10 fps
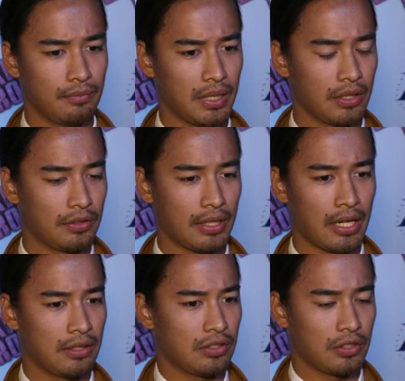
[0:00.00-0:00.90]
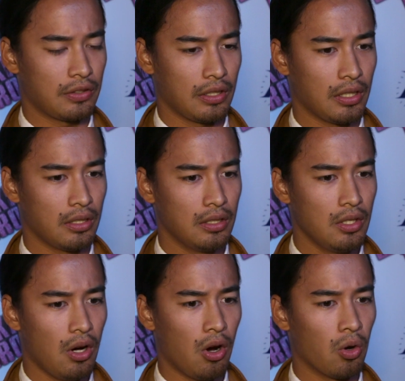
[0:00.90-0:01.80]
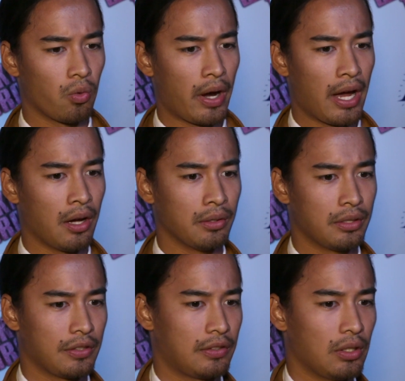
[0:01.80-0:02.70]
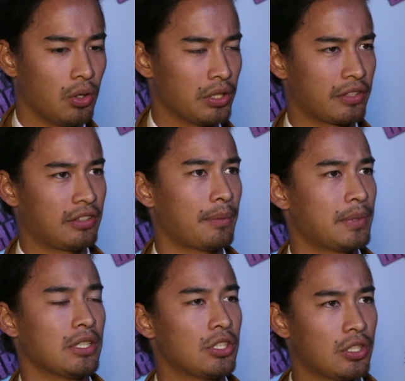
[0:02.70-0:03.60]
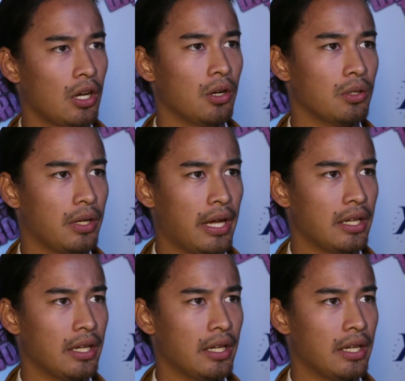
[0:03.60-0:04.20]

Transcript: because that is just a all round, just all accepting show, uh, yeah.